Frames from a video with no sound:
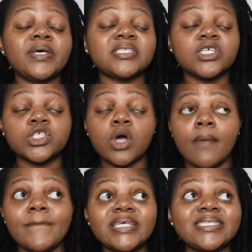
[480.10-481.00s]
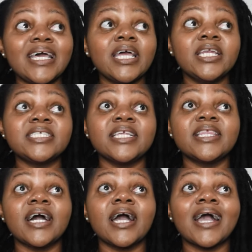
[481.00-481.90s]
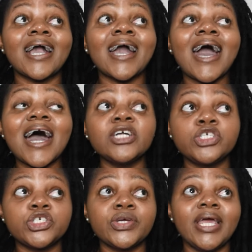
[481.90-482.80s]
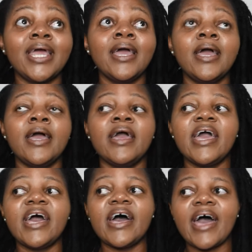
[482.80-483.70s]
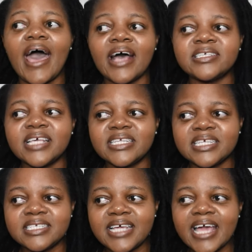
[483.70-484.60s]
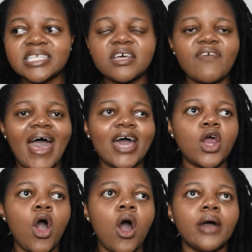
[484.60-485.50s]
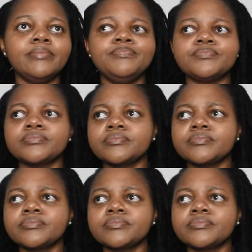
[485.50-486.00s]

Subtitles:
has since gone missing. Listen, the country has their detective hat on.